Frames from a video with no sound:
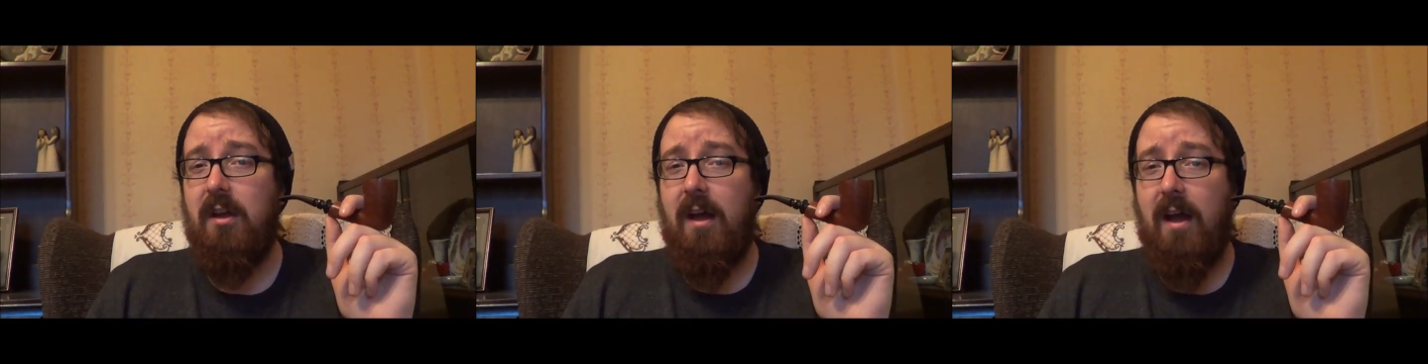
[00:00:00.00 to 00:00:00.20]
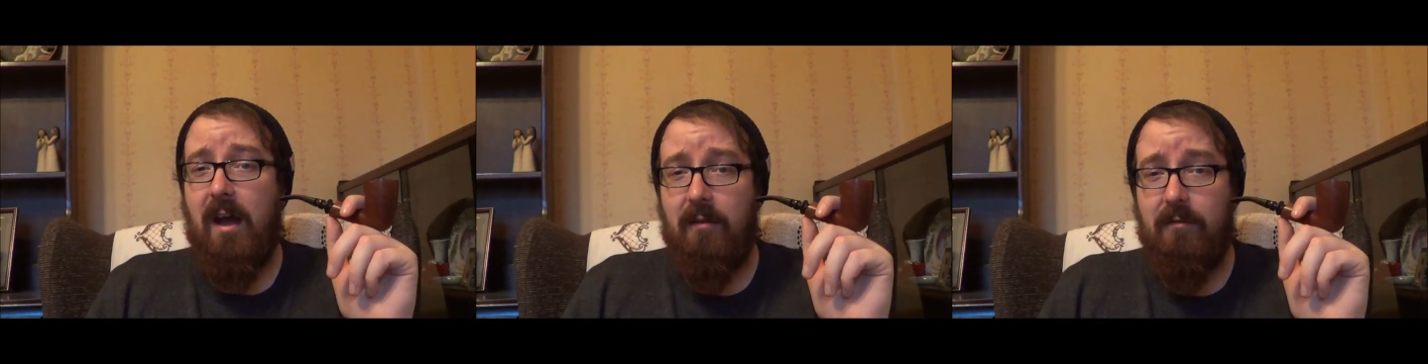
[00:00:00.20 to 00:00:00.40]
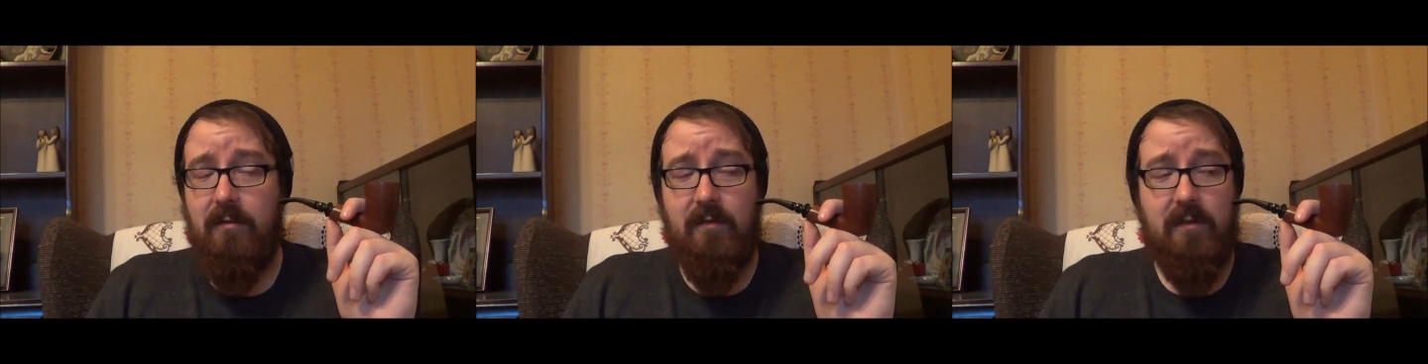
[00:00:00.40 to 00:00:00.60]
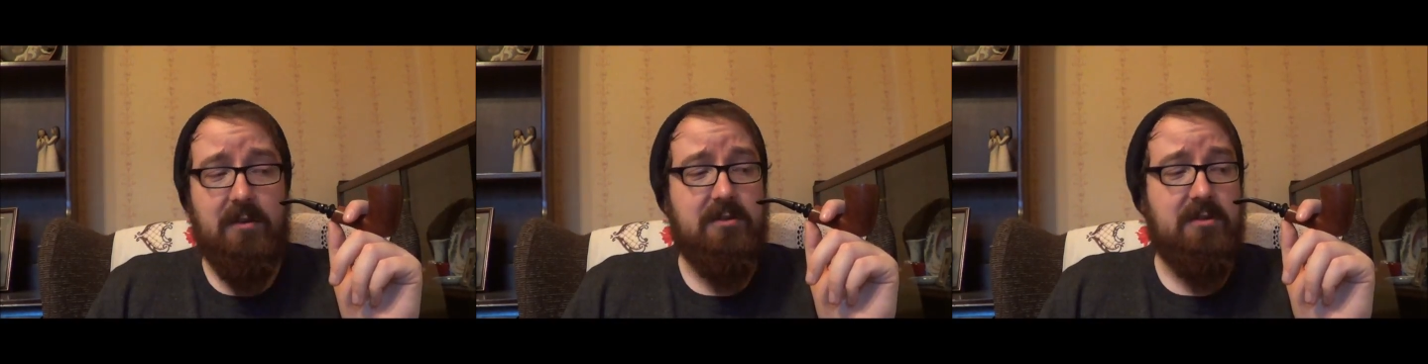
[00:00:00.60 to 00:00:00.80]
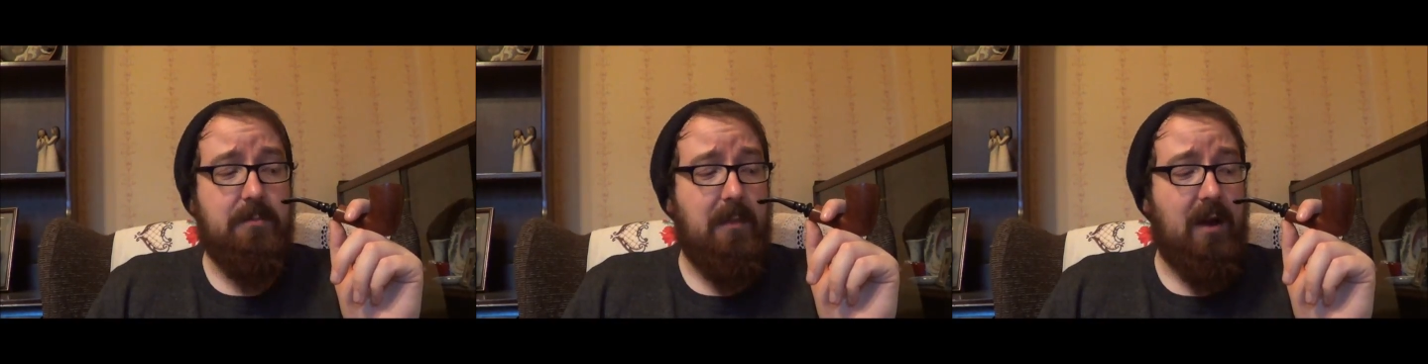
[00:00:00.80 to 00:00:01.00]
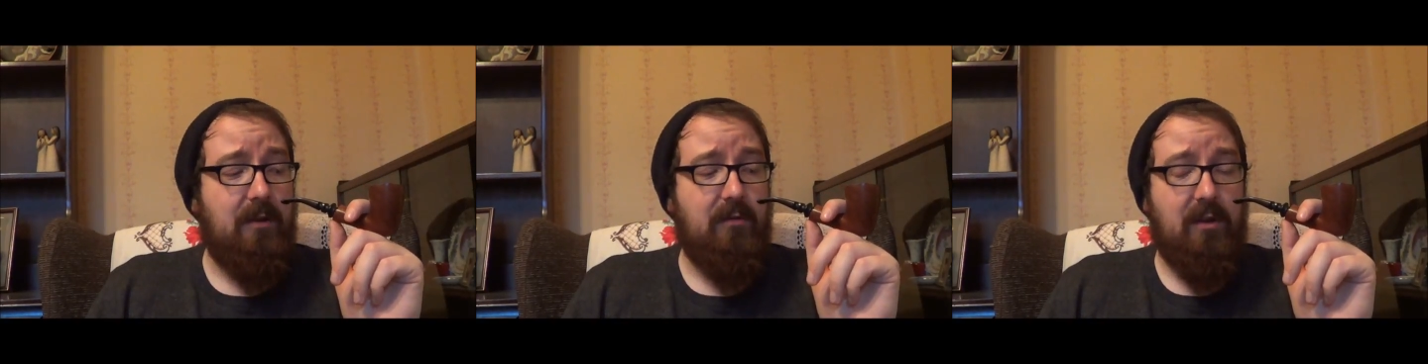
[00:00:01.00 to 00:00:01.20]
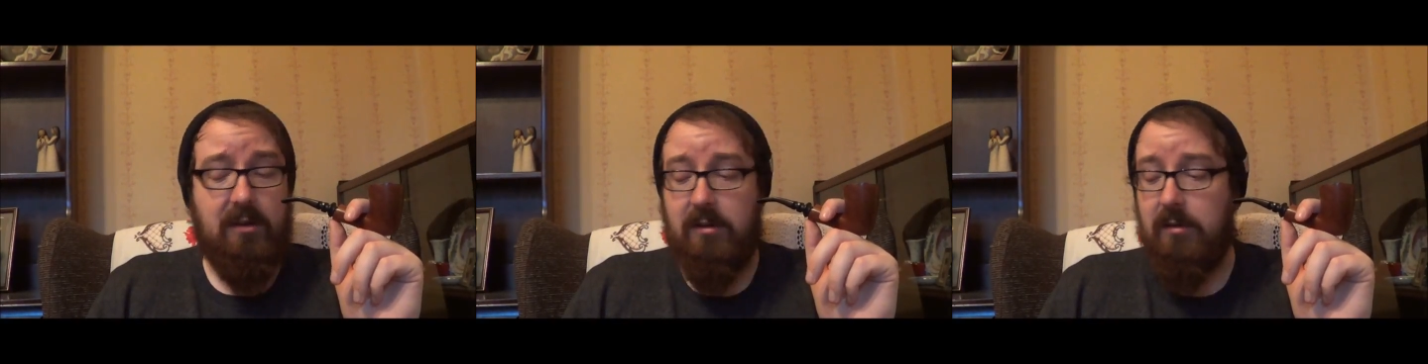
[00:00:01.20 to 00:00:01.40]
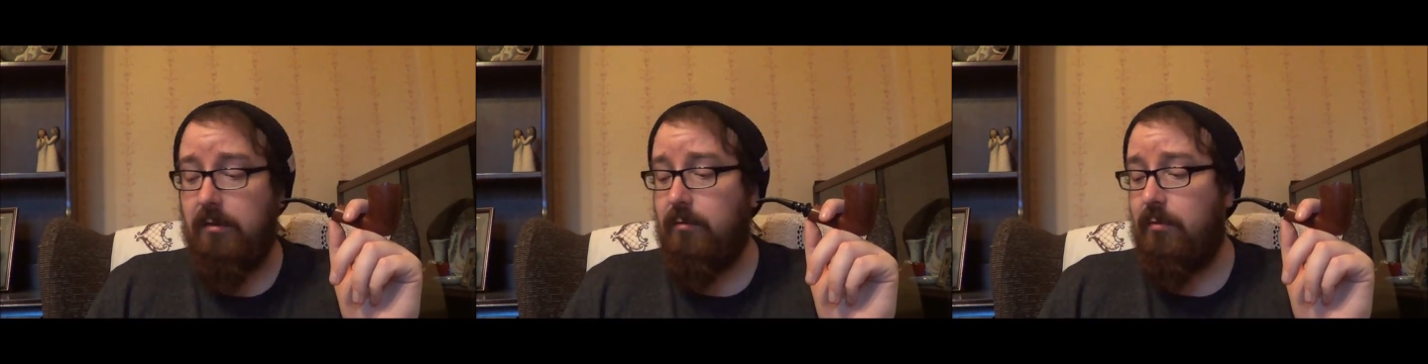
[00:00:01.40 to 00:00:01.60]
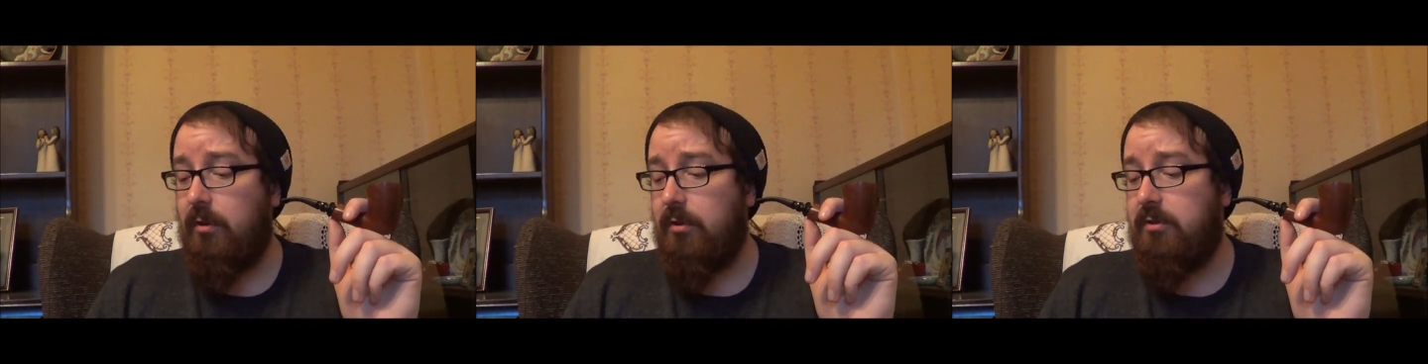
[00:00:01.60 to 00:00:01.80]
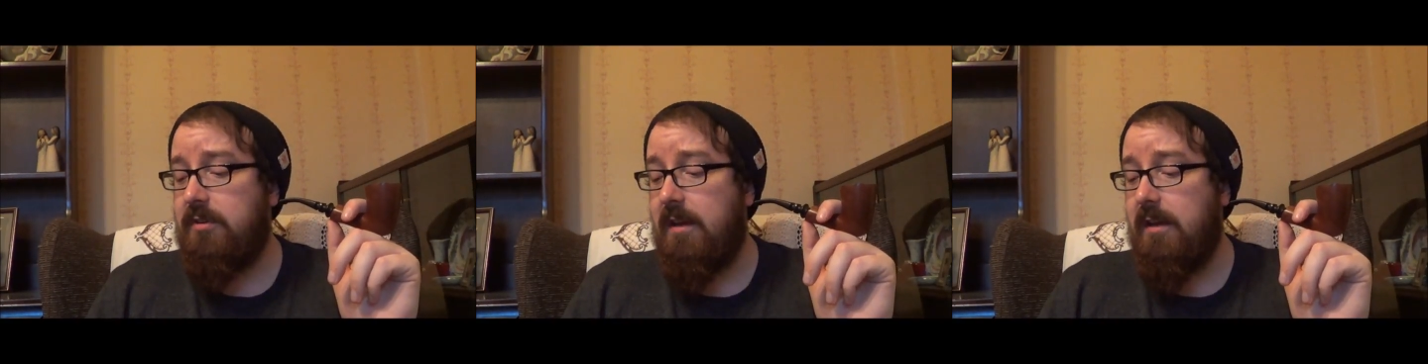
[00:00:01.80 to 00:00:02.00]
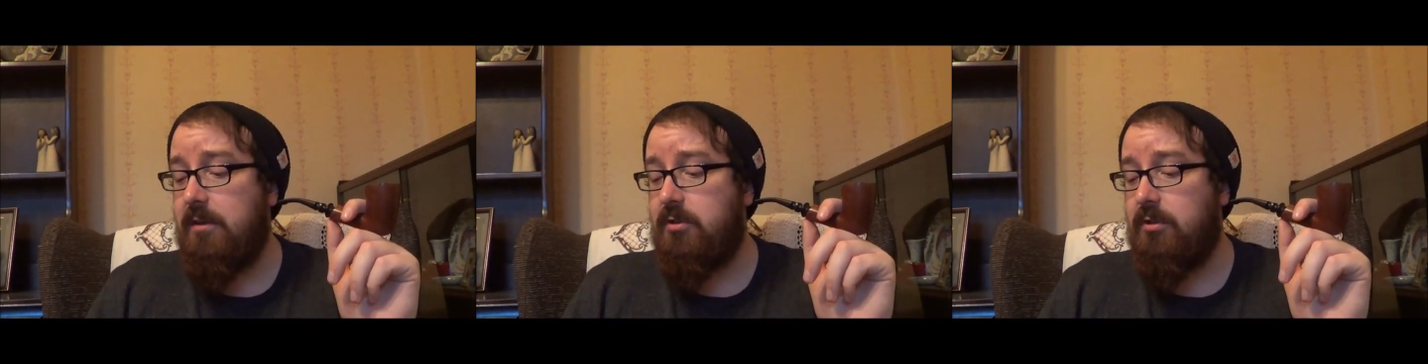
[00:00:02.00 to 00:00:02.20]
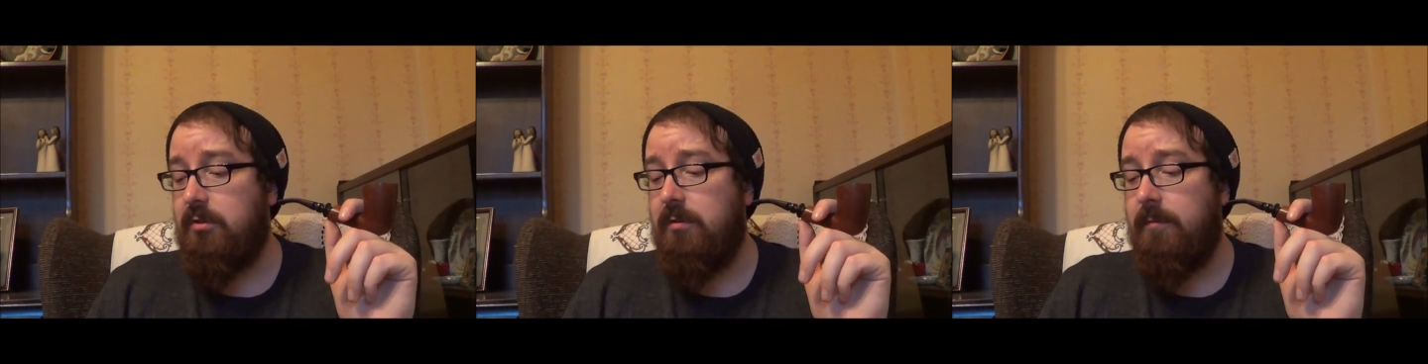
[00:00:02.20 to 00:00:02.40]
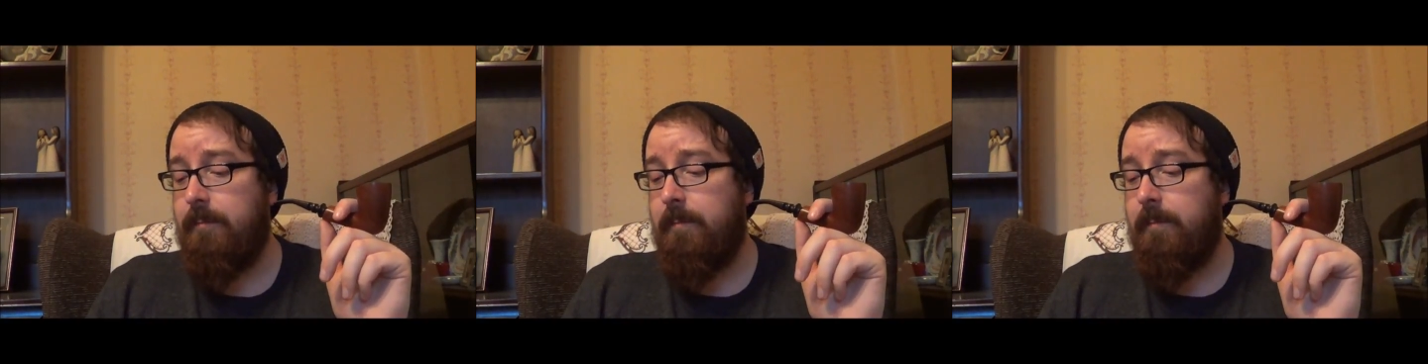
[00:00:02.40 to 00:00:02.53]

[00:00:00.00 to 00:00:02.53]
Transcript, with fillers: having this in my regular rotation.